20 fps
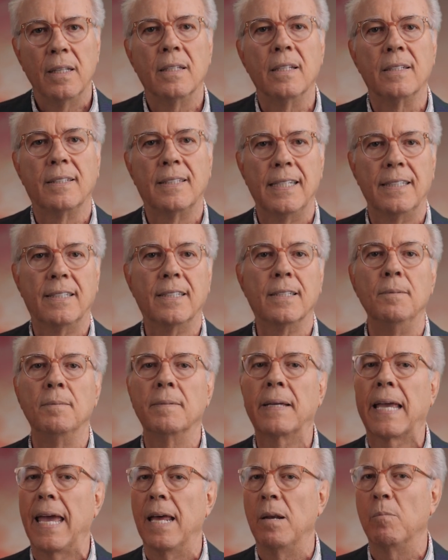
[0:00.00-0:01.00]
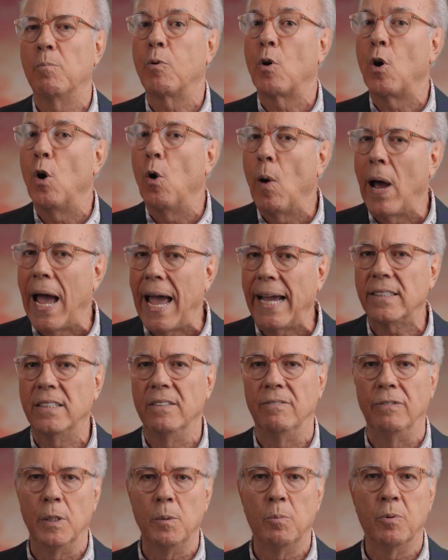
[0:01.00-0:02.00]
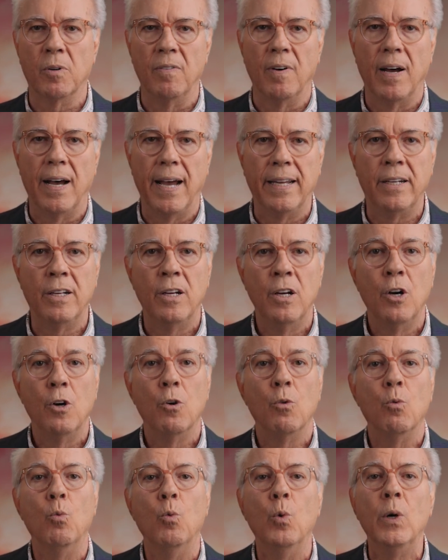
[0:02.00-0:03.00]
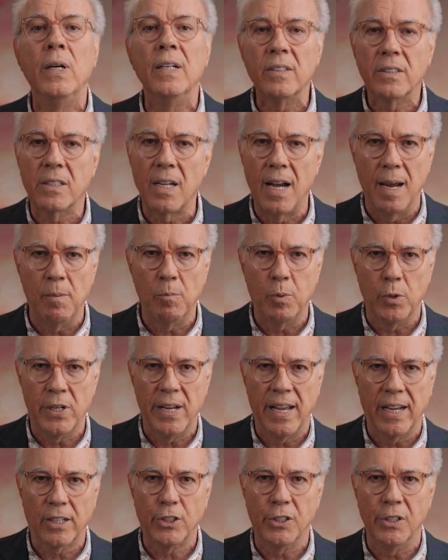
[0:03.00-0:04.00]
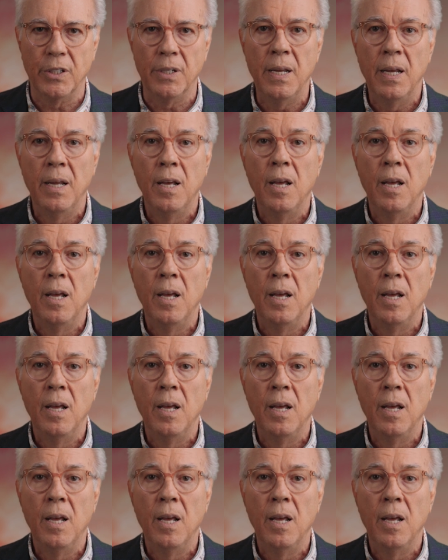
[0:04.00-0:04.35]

the system can proactively provide real-time protection